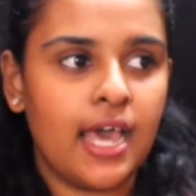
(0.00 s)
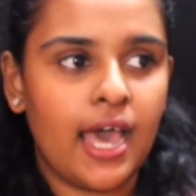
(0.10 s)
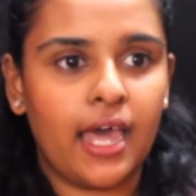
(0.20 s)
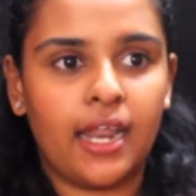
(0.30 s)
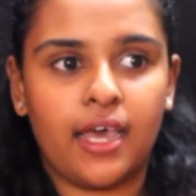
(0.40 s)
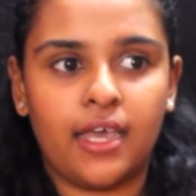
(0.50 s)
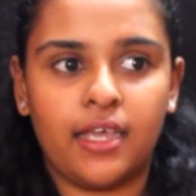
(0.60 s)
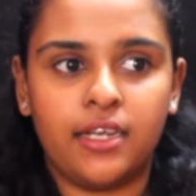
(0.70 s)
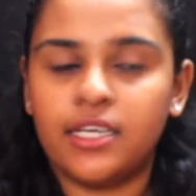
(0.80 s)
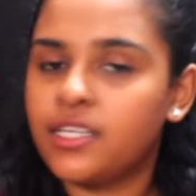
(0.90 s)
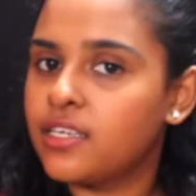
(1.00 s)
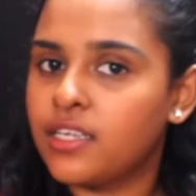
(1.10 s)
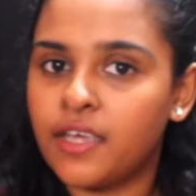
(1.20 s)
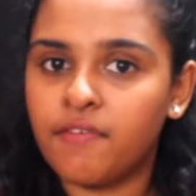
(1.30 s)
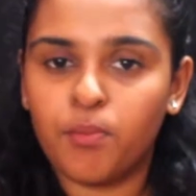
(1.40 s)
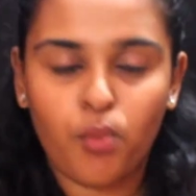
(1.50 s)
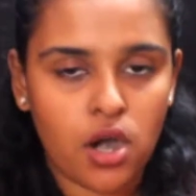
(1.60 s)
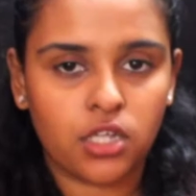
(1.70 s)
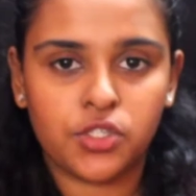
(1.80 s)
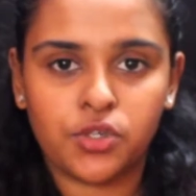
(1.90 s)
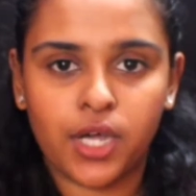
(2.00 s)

and I didn't give importance to